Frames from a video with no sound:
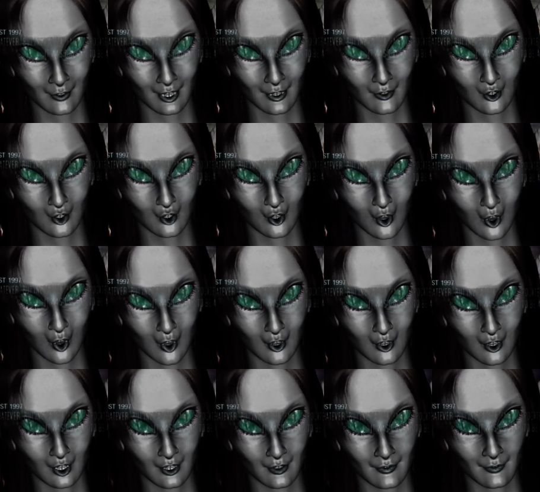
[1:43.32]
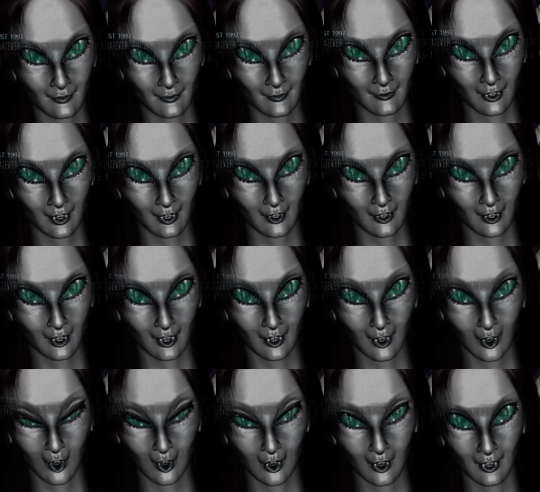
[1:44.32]
I was disturbed,
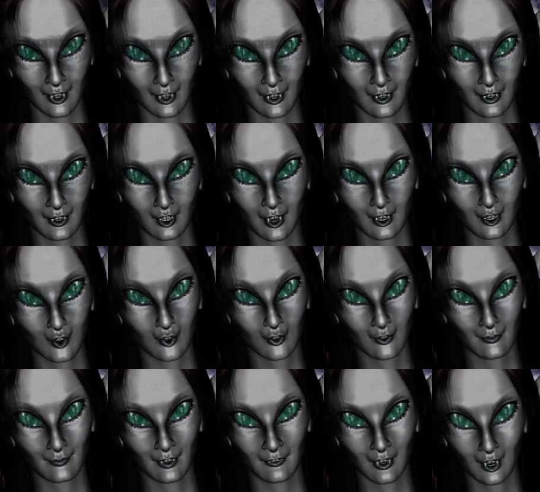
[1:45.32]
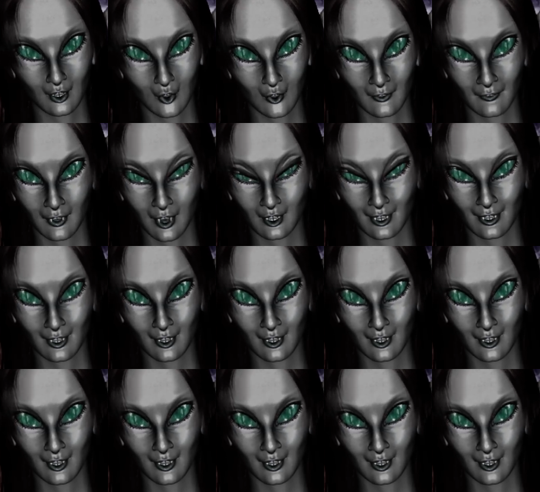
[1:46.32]
shocked, that not only having to